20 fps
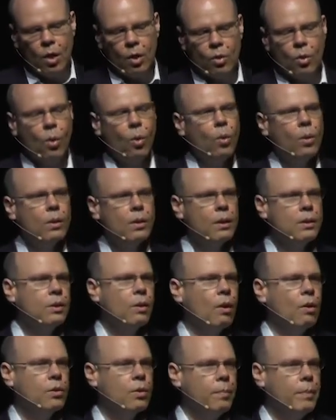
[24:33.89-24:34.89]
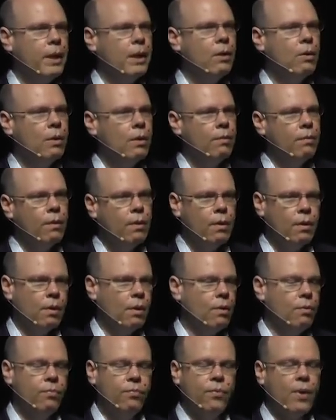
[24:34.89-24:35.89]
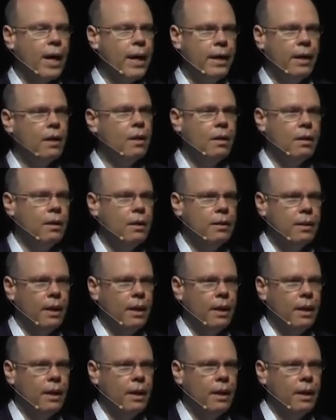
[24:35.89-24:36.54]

Gold has also been on, a, uh, on fire and,